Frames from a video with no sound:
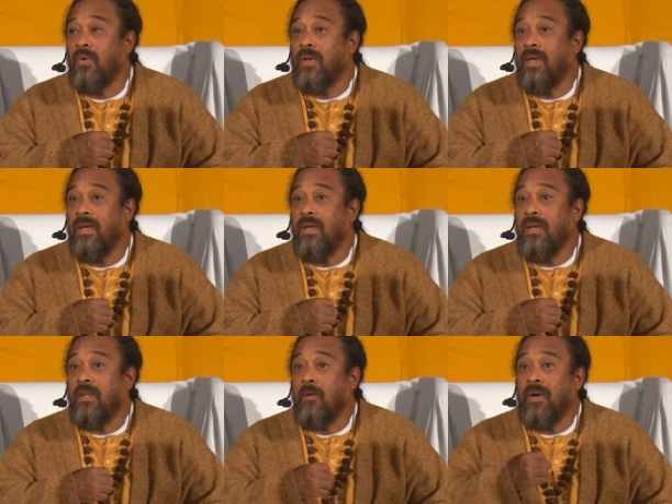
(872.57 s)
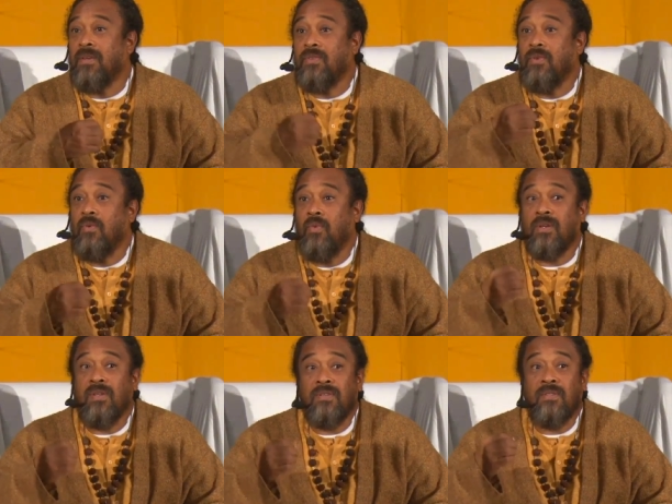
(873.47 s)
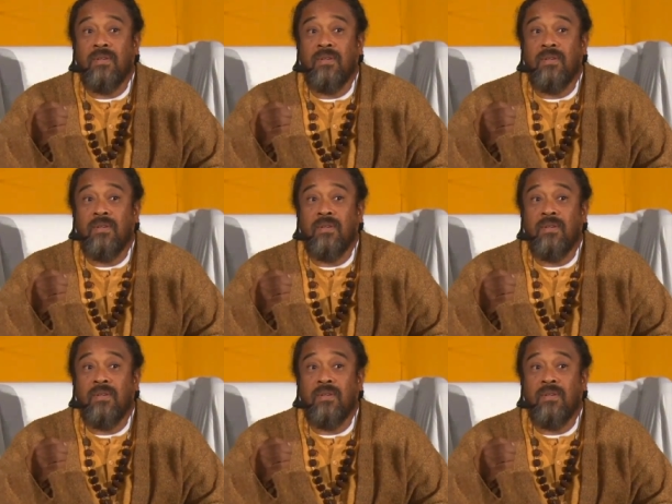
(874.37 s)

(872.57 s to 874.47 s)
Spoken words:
Okay? And I'm asking you, what is